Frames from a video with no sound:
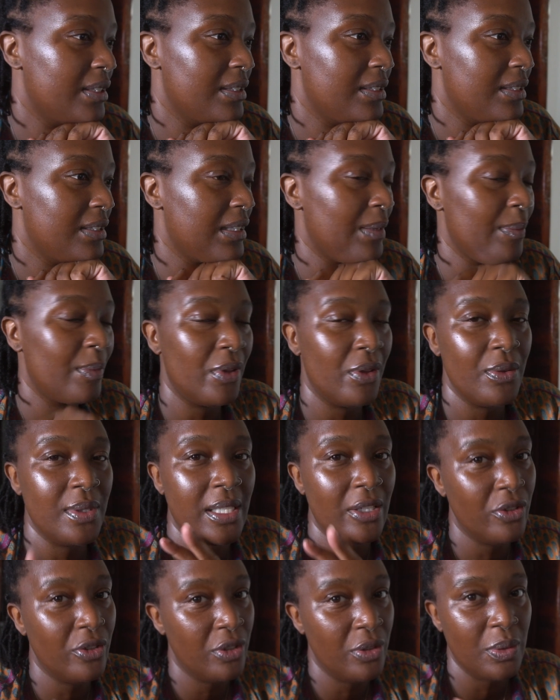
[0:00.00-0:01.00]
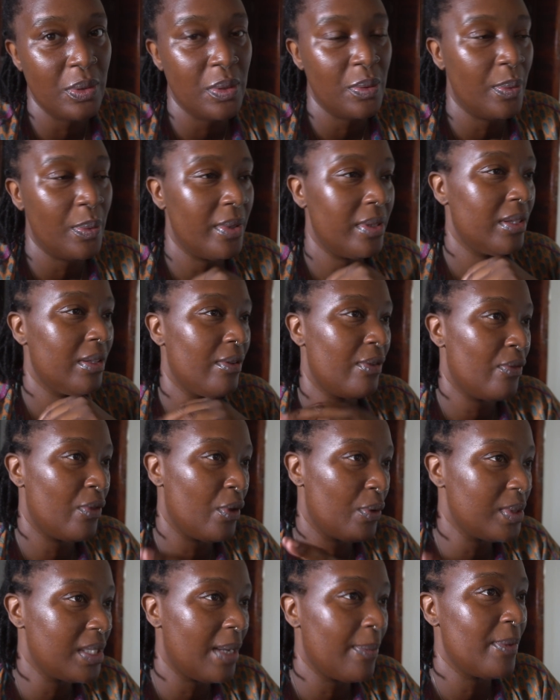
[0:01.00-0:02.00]
some of those issues with
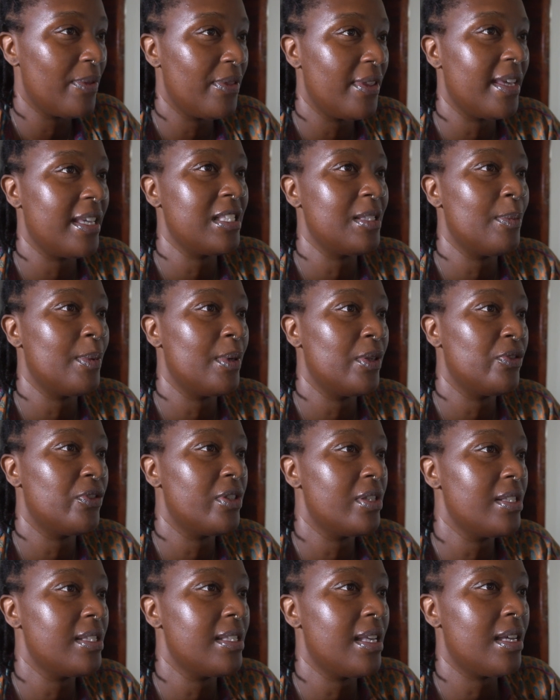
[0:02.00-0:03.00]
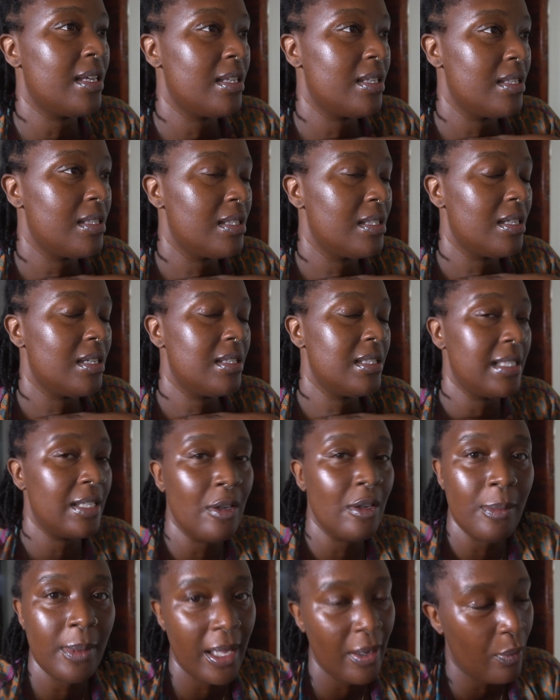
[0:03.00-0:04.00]
those type of things, but just as a
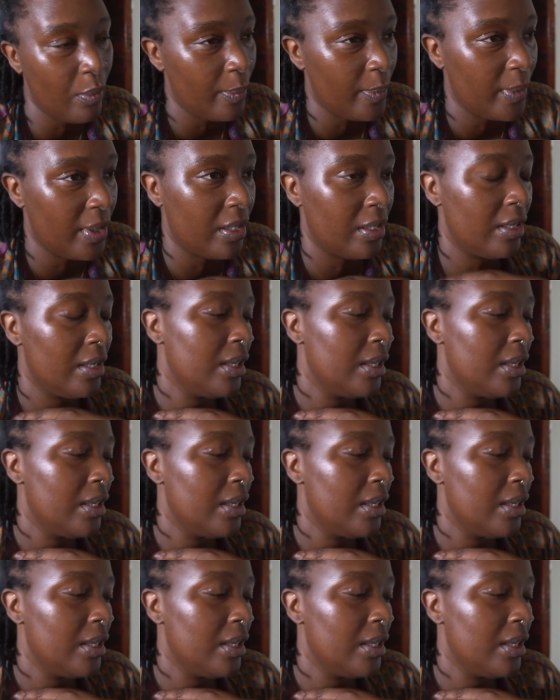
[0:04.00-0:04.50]
single black woman